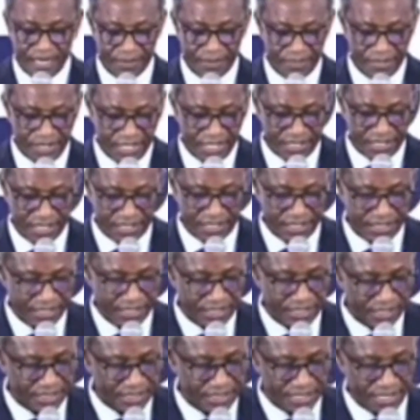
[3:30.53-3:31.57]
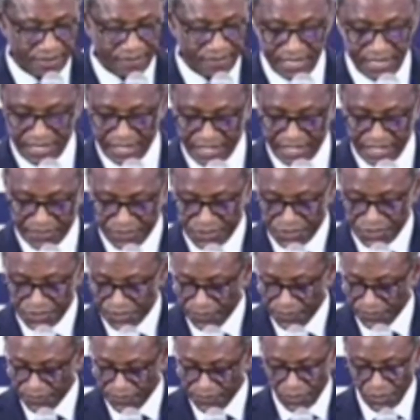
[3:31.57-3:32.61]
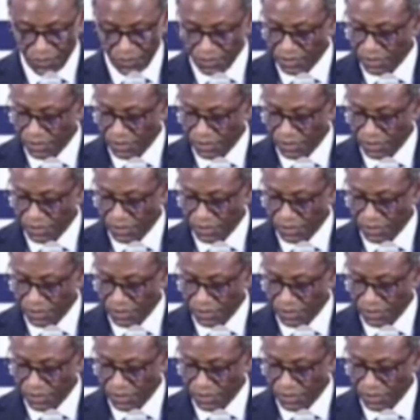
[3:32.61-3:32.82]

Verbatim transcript: ministers. I'm very grateful to you for.